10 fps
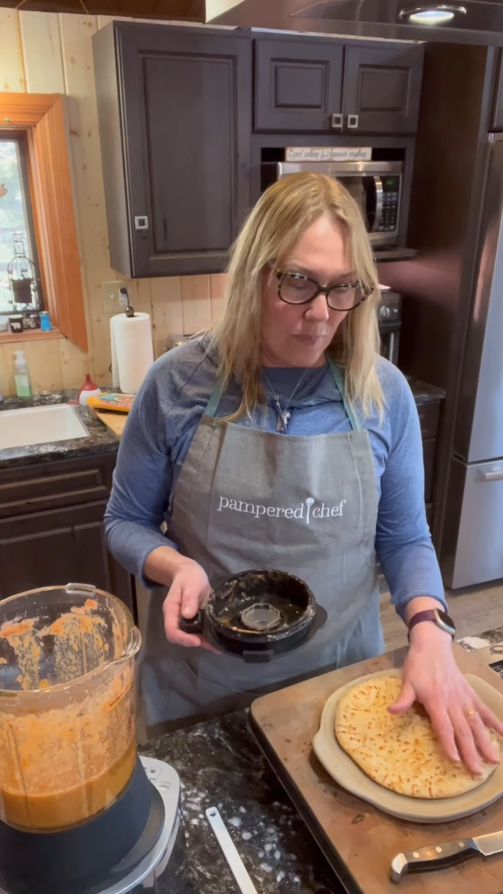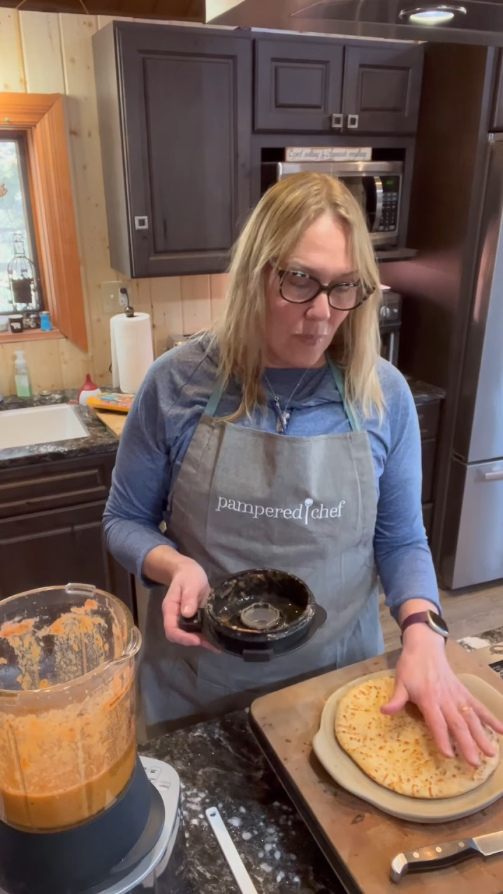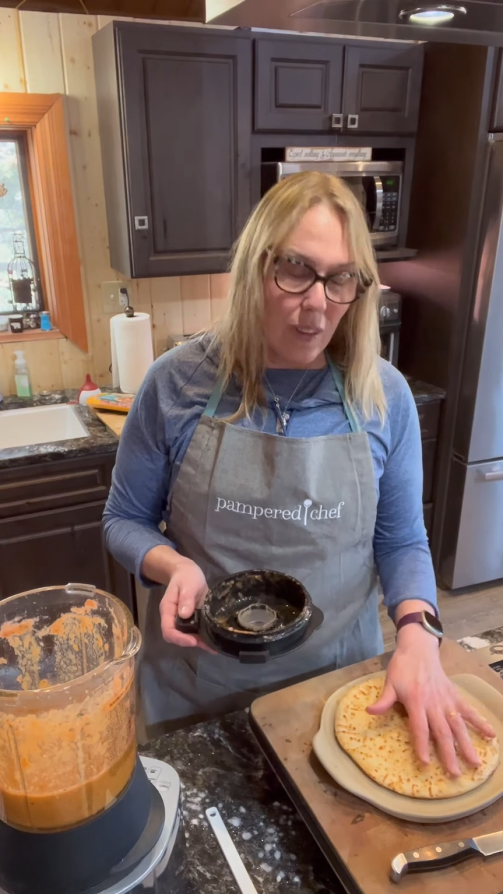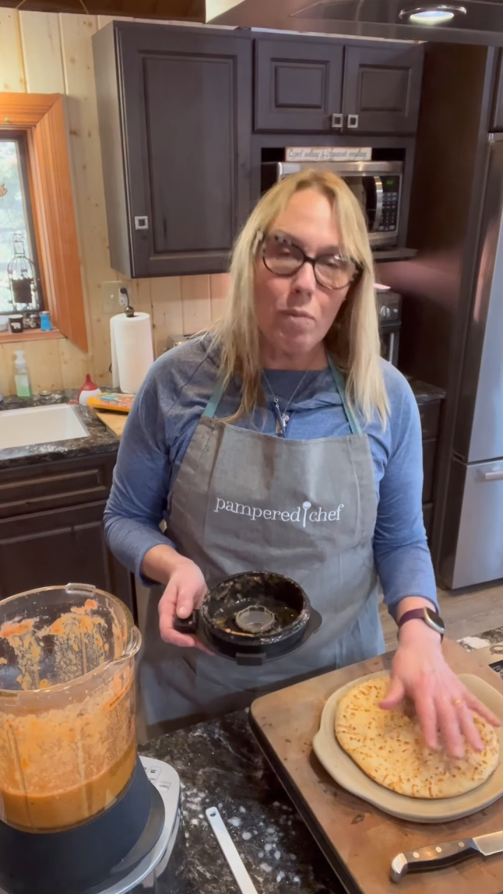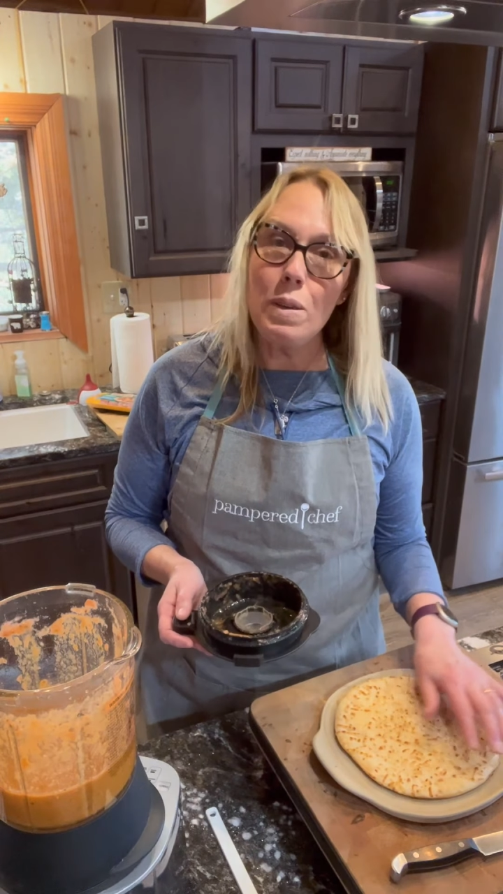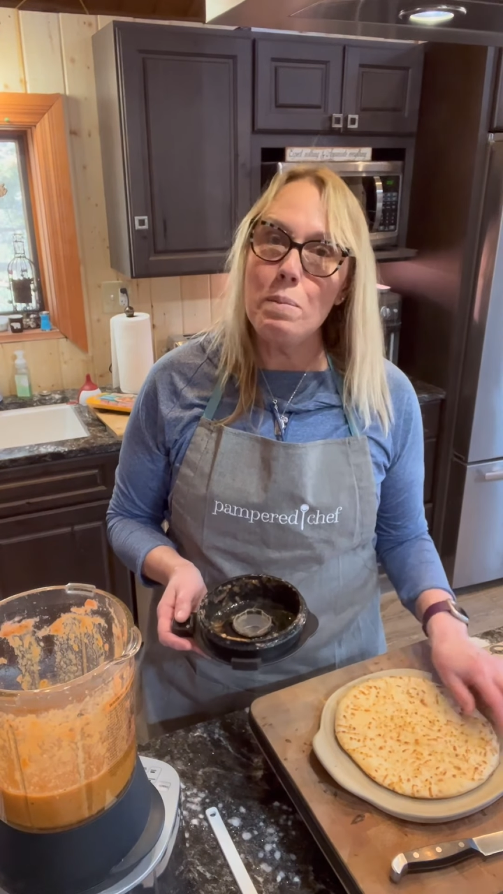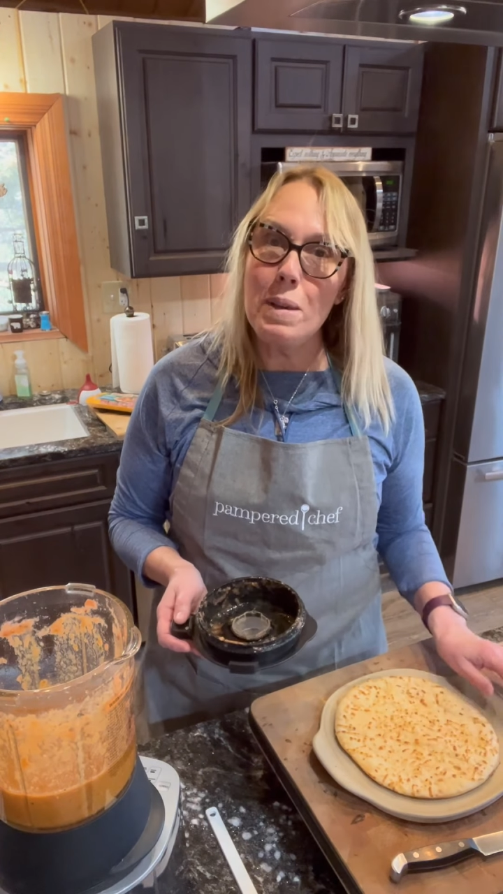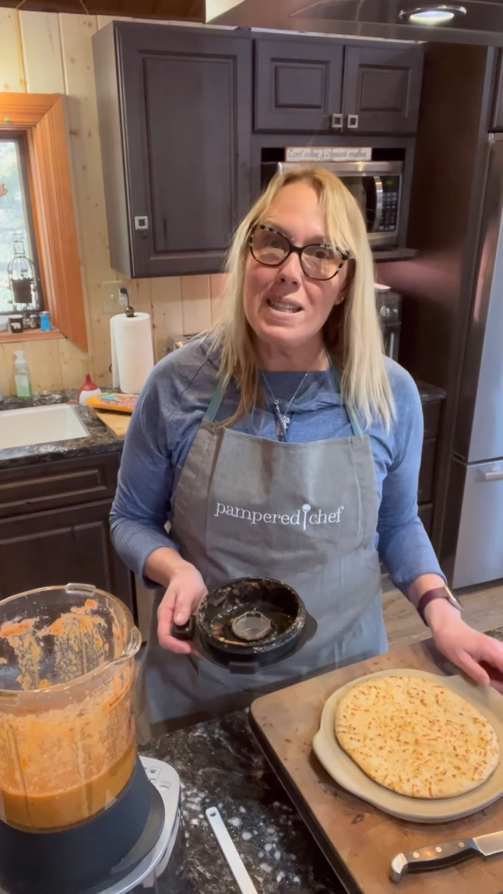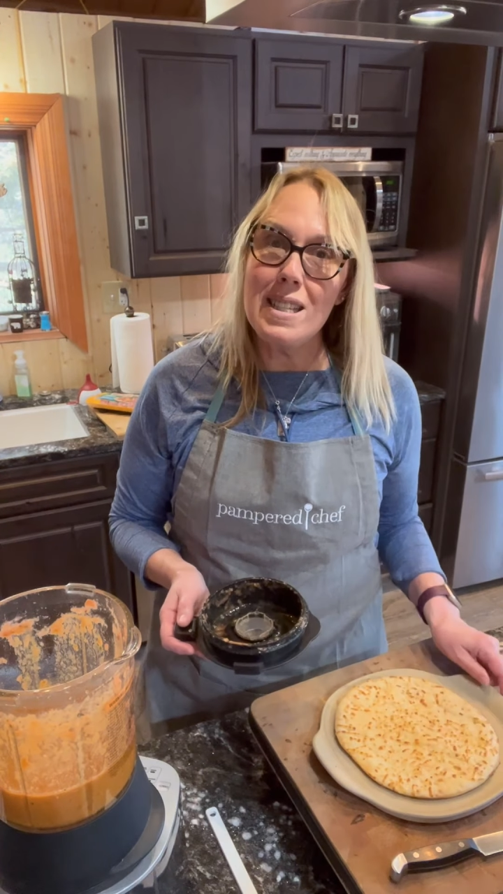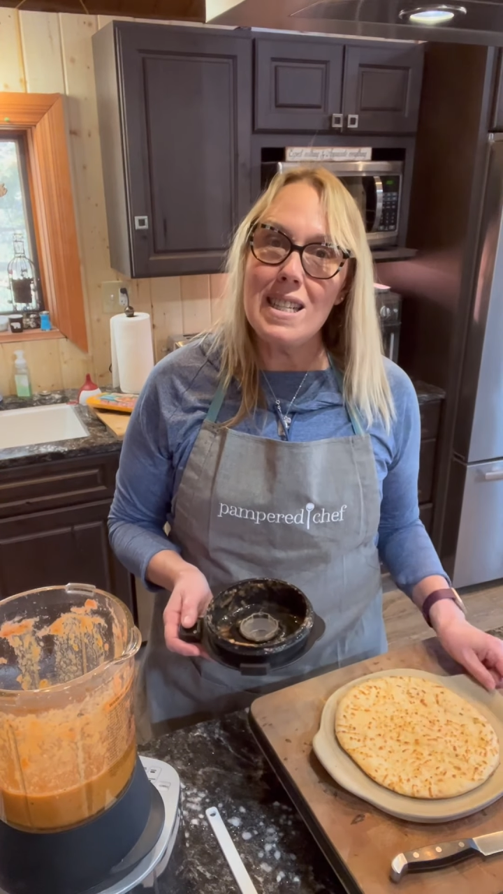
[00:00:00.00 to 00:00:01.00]
leave me a
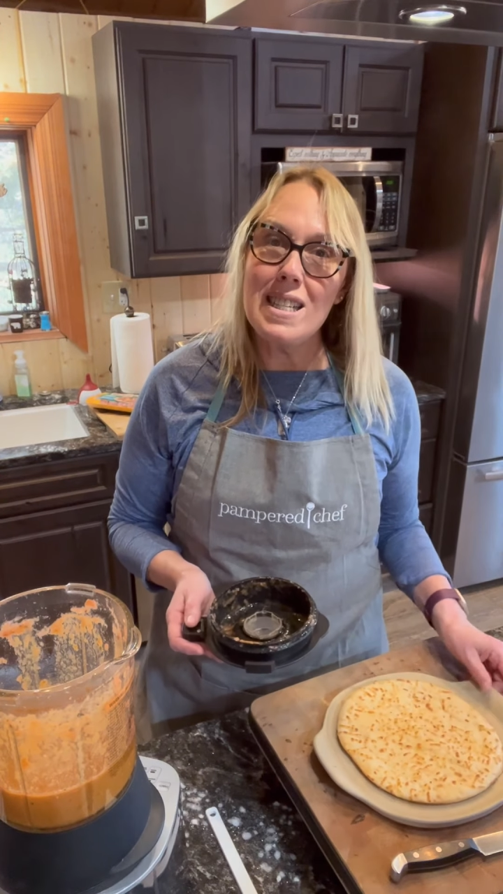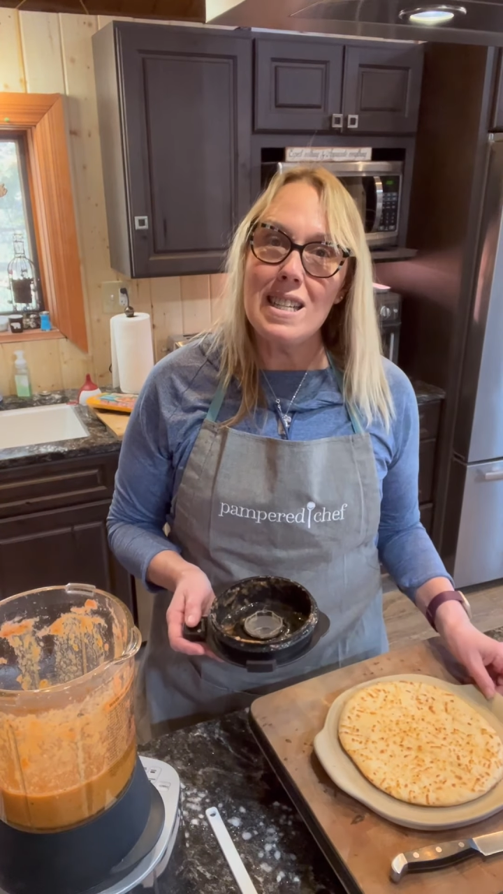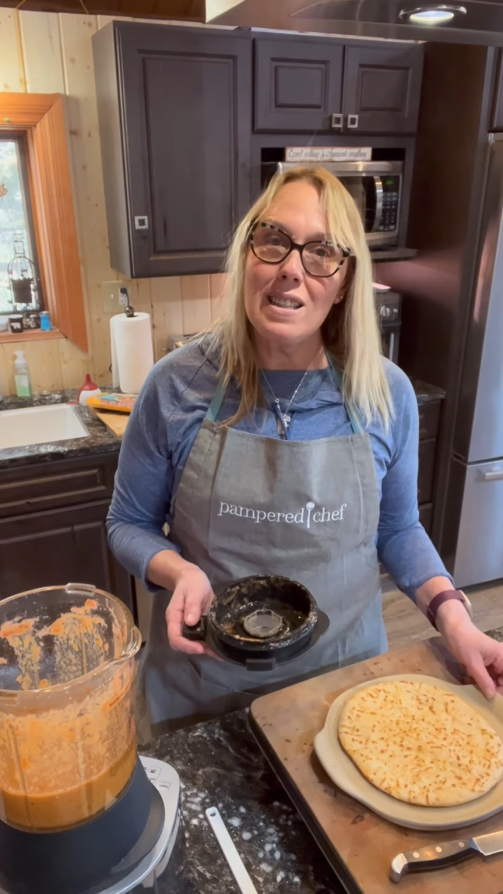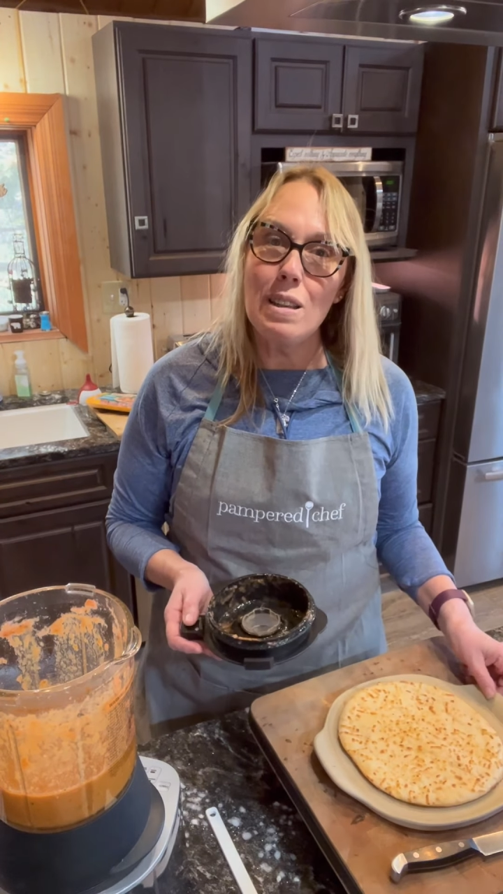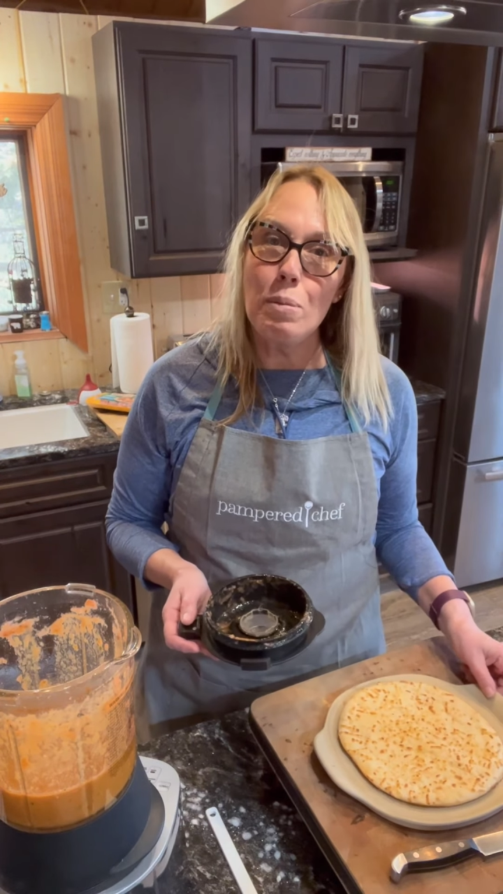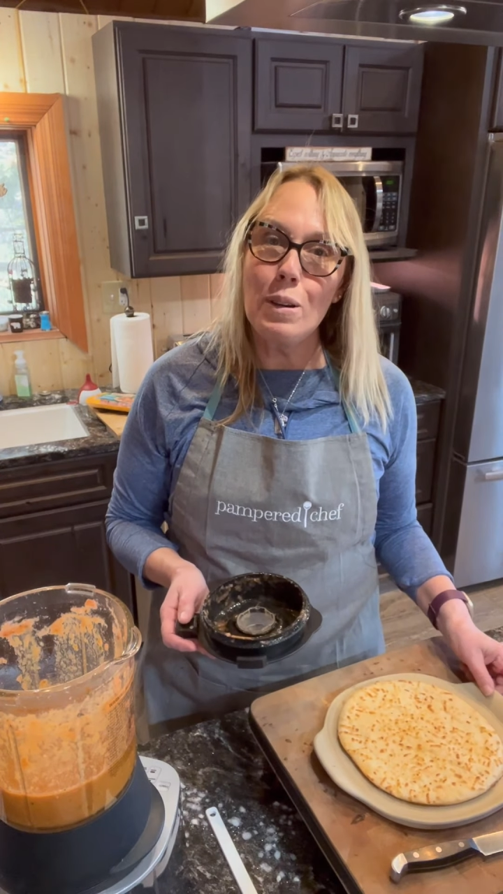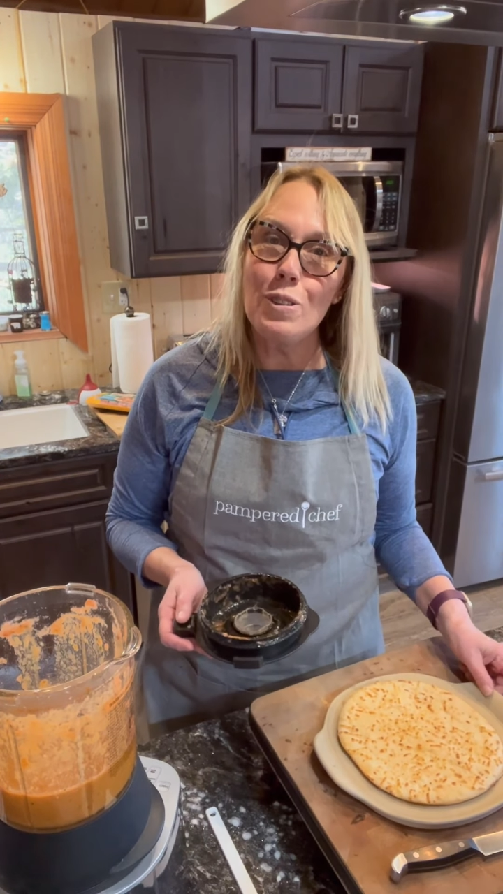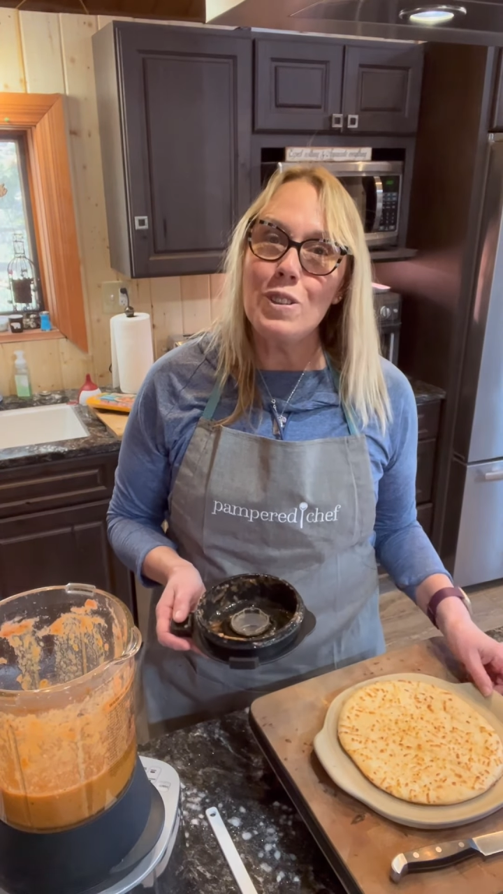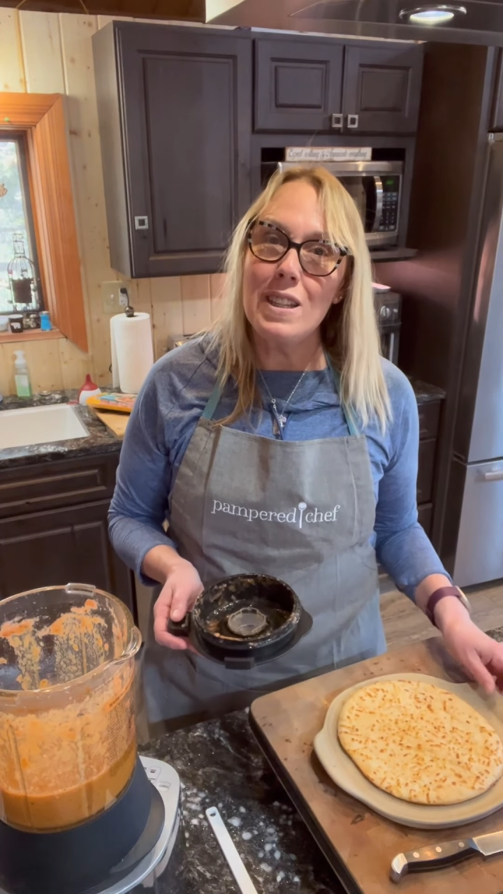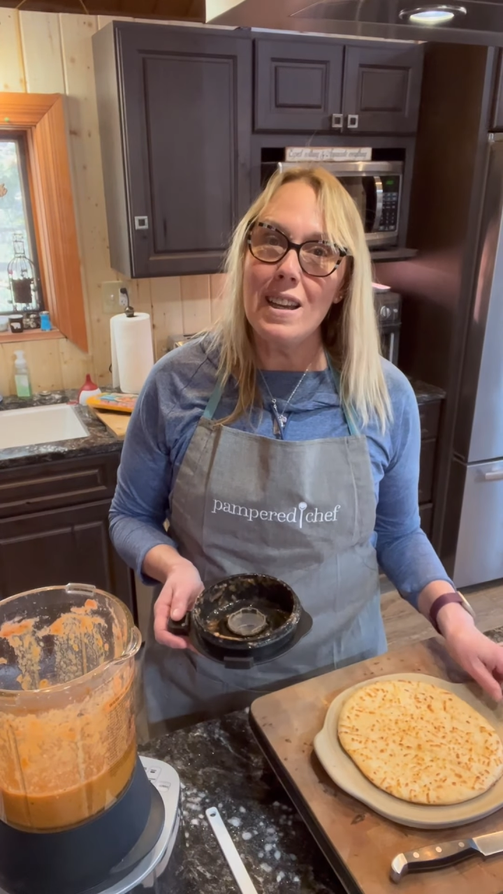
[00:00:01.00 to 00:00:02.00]
message in the post,